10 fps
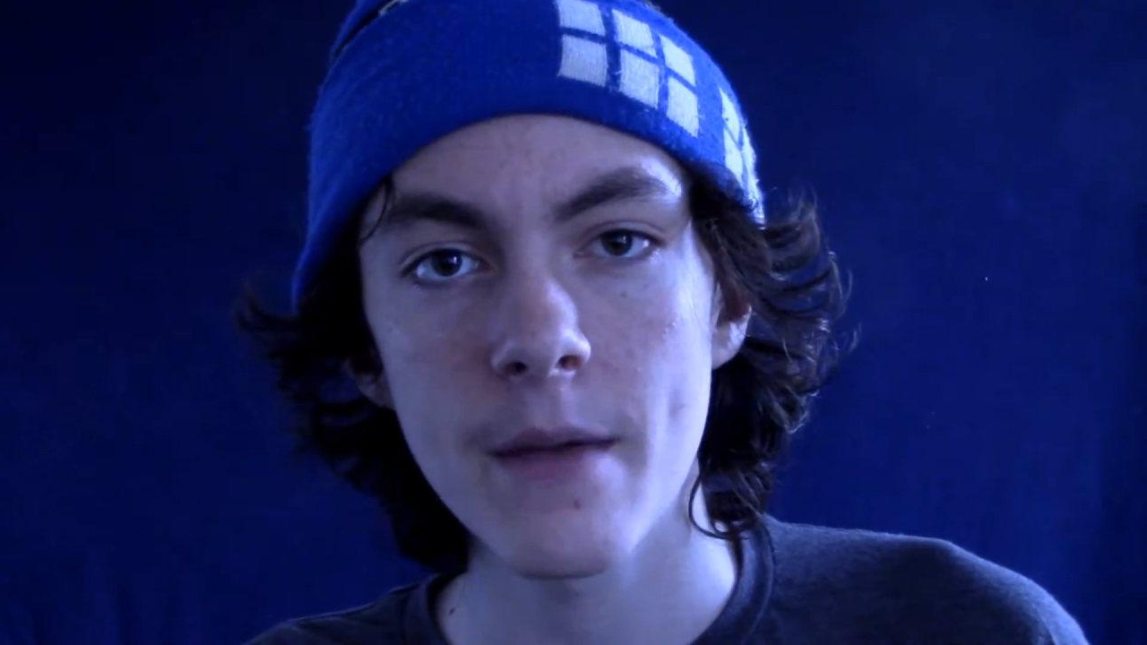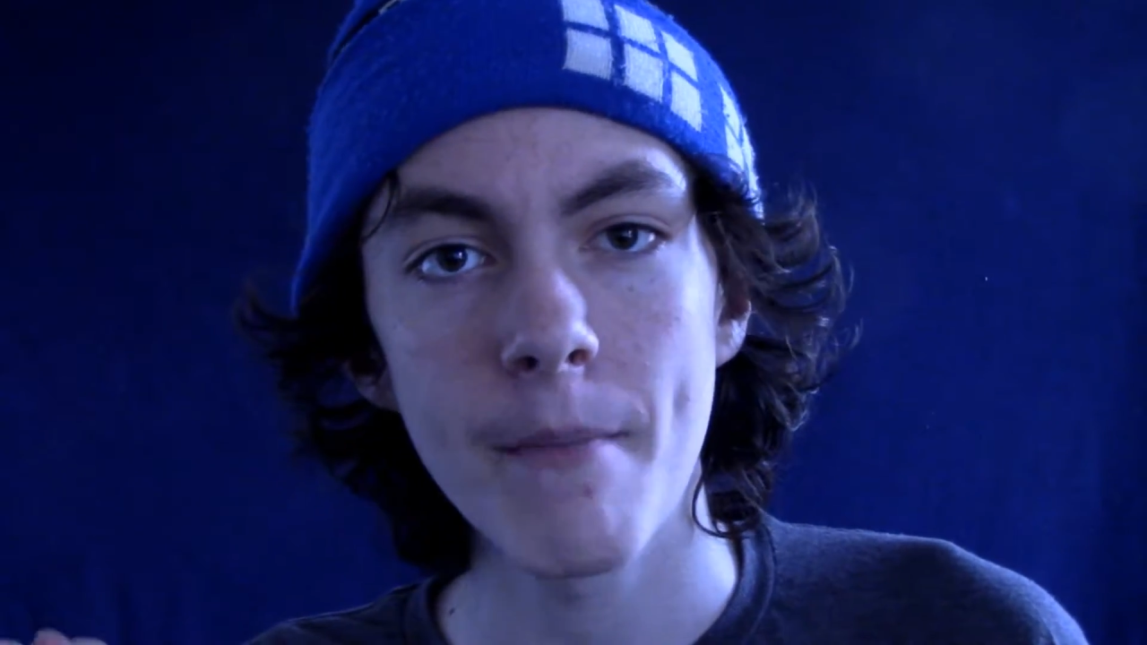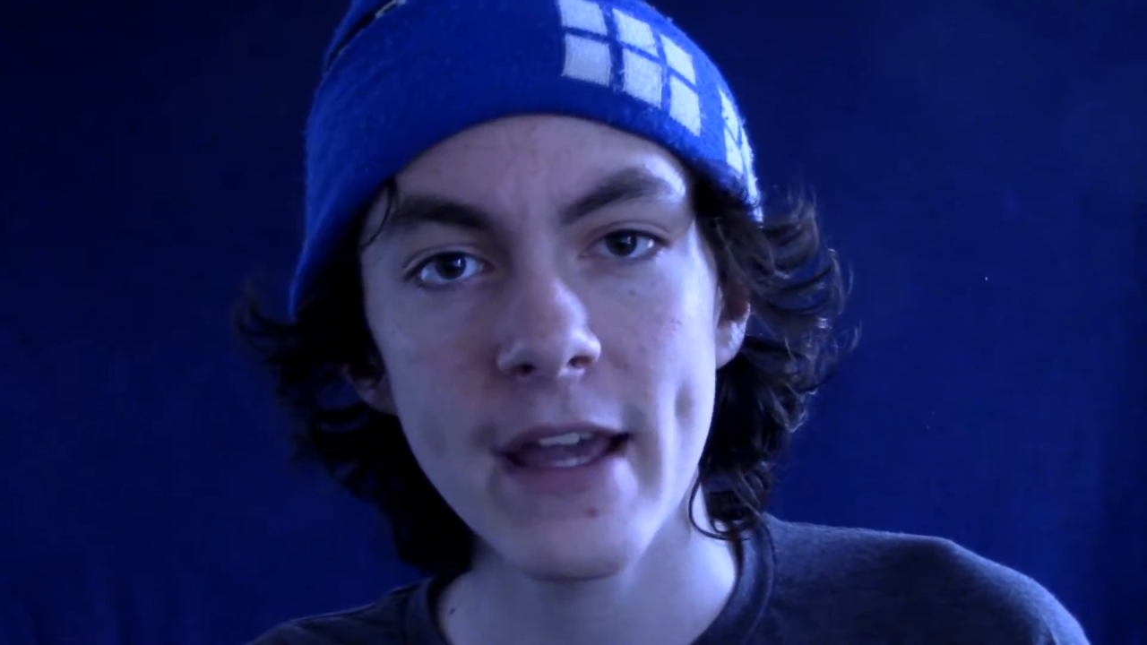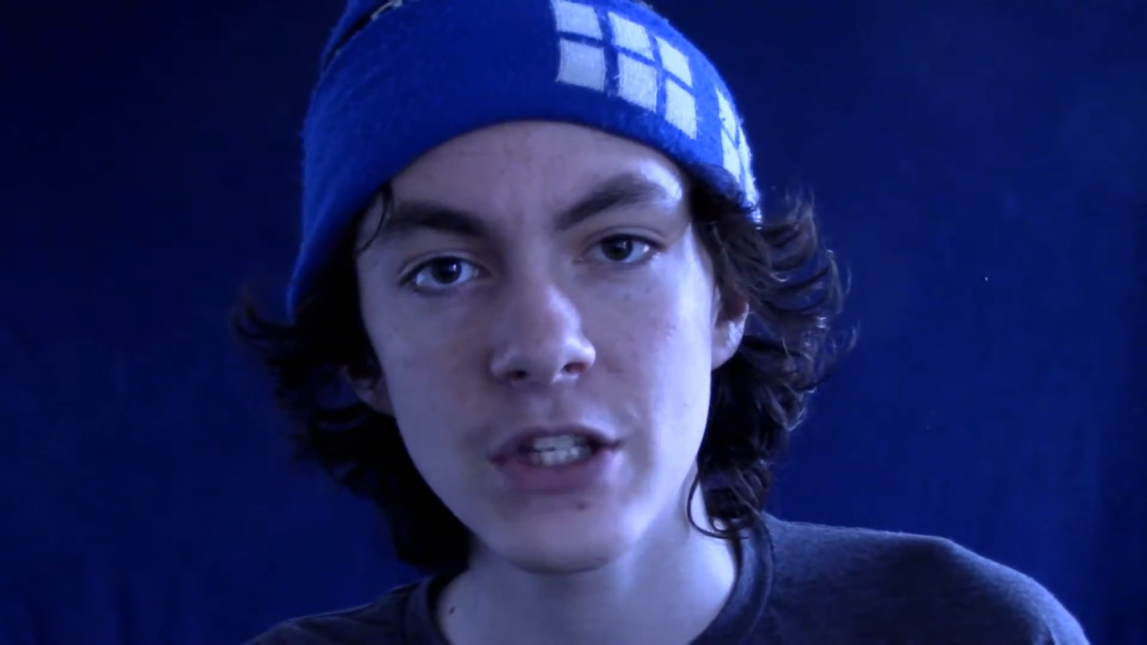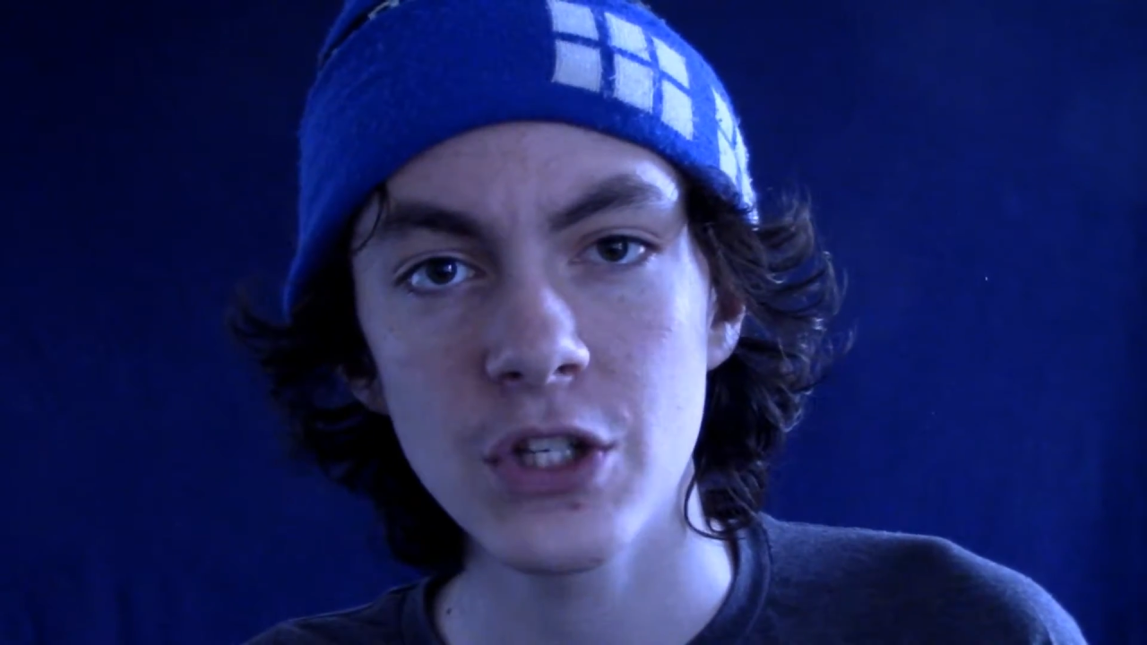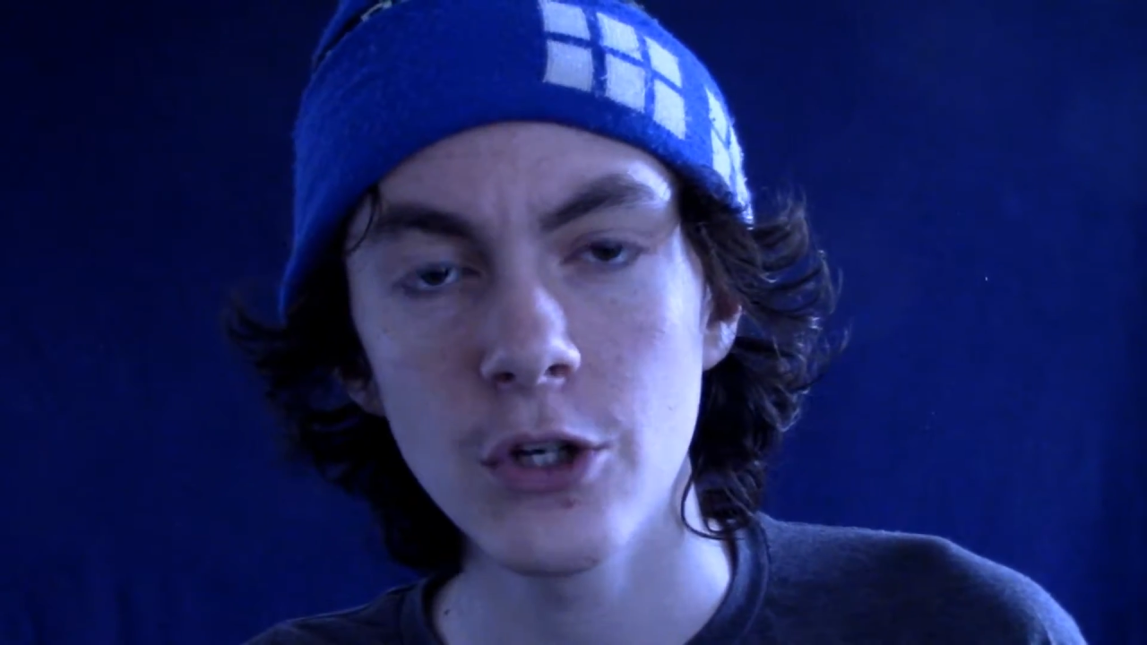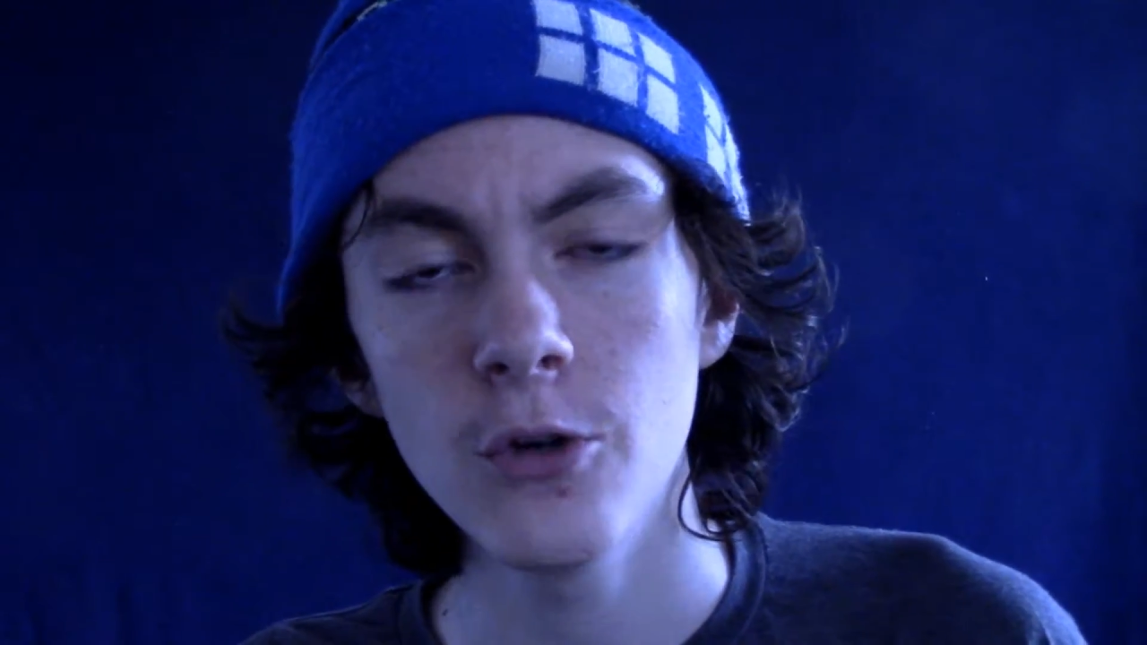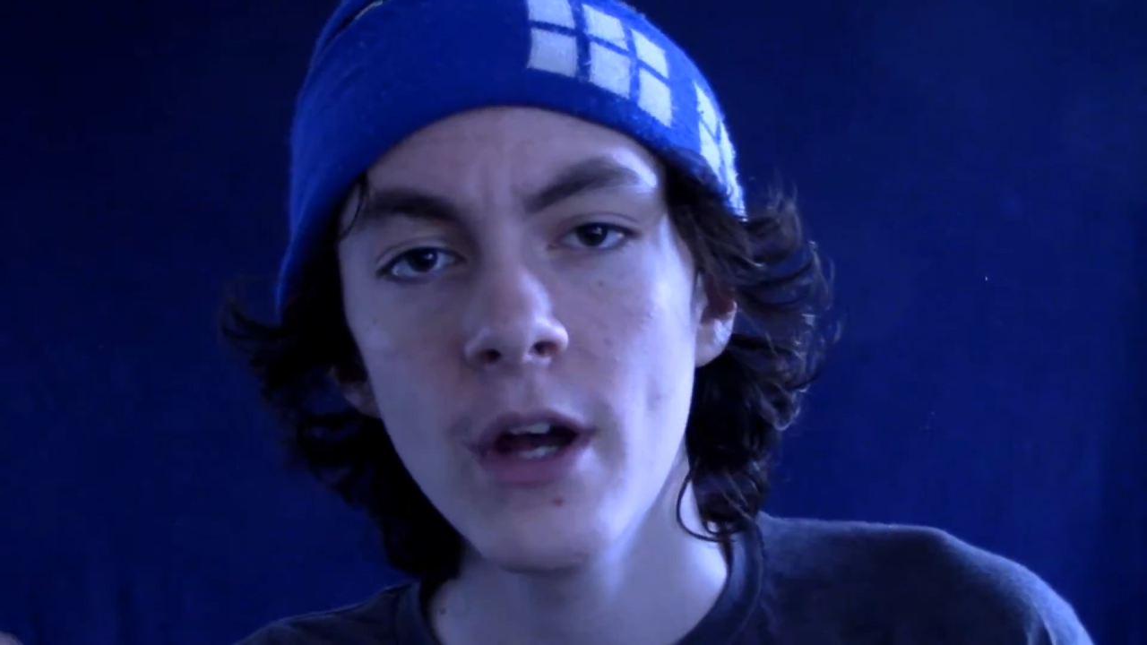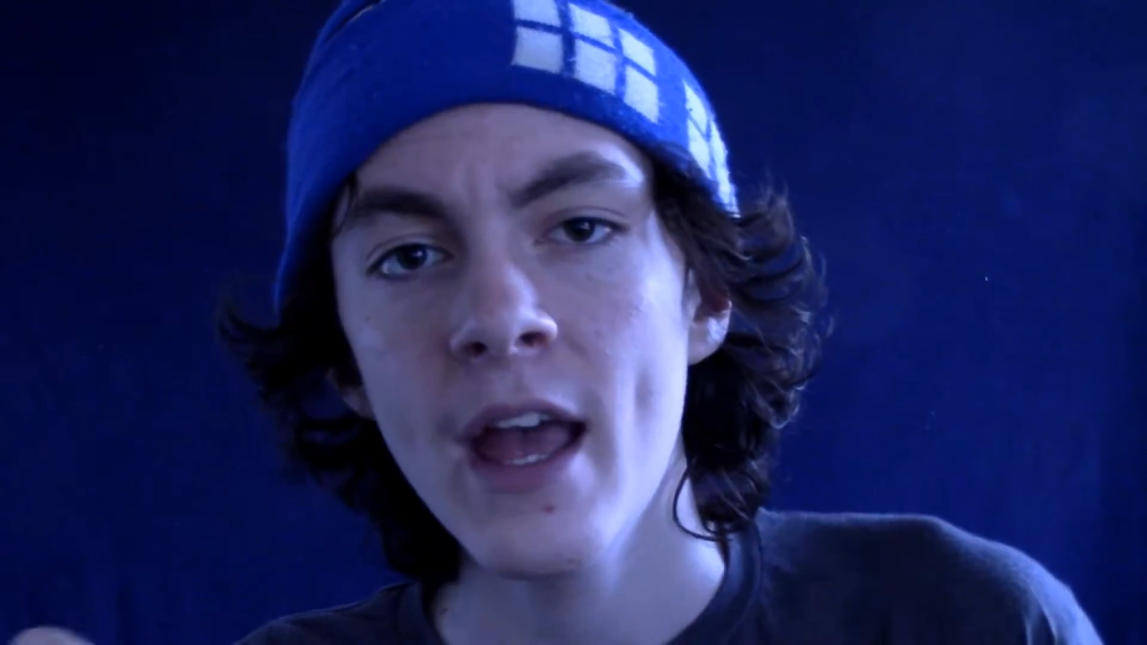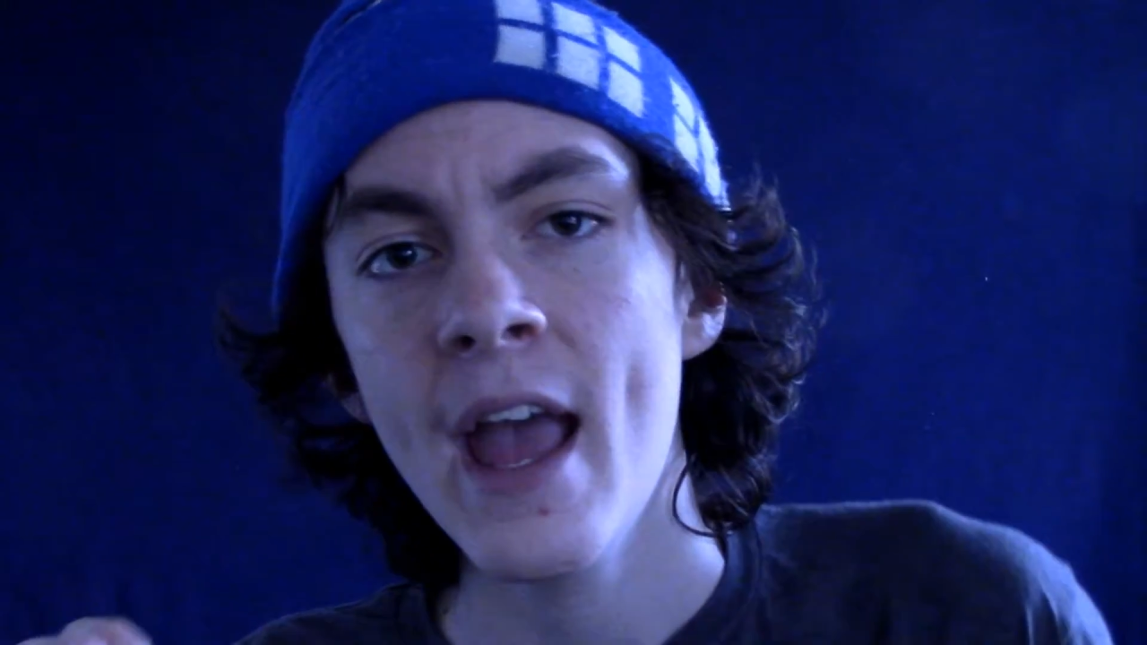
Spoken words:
that mice do.